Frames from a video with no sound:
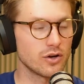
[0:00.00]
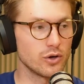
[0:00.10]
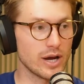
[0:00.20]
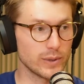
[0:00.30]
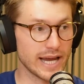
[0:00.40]

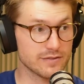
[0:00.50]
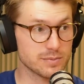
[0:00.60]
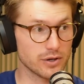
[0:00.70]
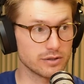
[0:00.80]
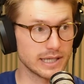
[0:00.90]
who we have
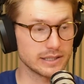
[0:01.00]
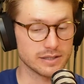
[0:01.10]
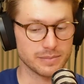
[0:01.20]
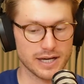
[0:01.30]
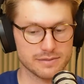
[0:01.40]
spoken about in
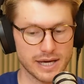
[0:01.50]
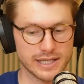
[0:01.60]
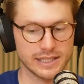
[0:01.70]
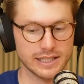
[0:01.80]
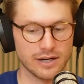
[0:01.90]
the past,
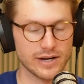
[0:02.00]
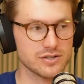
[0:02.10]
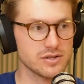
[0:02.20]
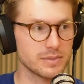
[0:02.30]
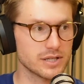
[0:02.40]
Maddie, are
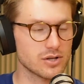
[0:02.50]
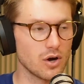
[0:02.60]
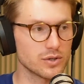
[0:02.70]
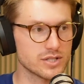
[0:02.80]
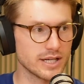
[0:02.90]
actually the biggest
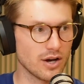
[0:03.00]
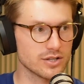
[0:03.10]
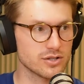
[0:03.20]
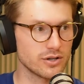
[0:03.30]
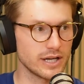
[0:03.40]
holders in
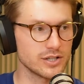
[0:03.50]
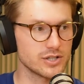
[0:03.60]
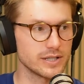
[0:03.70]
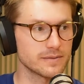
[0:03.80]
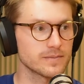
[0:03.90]

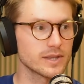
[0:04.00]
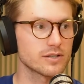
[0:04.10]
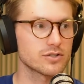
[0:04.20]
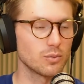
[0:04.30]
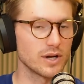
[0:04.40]
IsoEnergy.
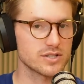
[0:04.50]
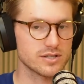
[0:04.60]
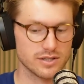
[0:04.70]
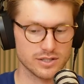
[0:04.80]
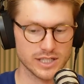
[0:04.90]
So
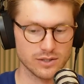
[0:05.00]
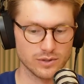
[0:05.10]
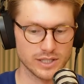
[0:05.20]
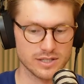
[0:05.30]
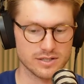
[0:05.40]
once the
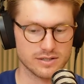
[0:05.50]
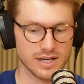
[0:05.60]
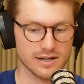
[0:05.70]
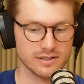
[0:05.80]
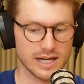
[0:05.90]
deal is
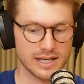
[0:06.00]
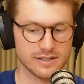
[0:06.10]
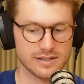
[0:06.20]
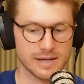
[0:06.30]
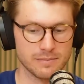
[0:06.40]
done
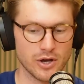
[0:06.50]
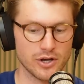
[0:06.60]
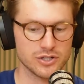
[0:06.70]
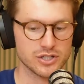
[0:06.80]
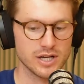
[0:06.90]
and they're
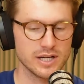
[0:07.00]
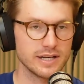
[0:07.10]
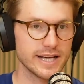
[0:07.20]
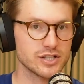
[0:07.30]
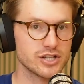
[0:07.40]
merged,
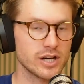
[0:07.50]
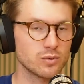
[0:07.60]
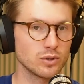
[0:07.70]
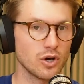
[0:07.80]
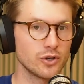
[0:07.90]

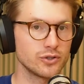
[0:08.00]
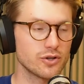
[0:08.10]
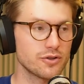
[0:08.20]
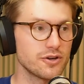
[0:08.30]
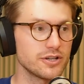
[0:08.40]
NextGen will own
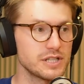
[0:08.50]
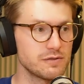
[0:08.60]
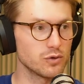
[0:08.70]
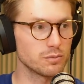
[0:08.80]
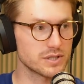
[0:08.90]

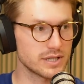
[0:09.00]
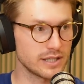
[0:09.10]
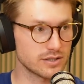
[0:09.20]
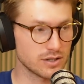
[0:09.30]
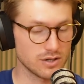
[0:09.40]

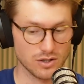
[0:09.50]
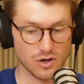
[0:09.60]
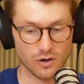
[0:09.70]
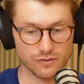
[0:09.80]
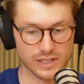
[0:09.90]
34%
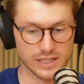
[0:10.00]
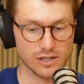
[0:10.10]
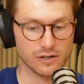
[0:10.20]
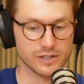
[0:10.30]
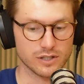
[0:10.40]
of
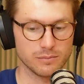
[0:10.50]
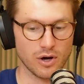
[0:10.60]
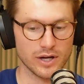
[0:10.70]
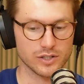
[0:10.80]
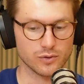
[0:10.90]
the
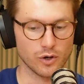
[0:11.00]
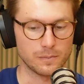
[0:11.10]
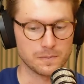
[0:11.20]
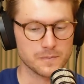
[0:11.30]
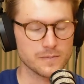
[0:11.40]
combined
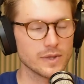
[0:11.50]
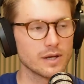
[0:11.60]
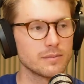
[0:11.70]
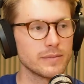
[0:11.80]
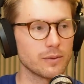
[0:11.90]
group.
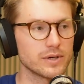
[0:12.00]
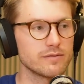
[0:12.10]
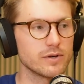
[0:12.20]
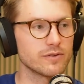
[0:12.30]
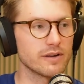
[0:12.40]
Maddie, I want to
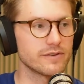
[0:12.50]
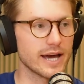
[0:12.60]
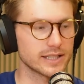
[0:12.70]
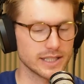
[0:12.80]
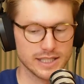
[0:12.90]
give you a fun fact.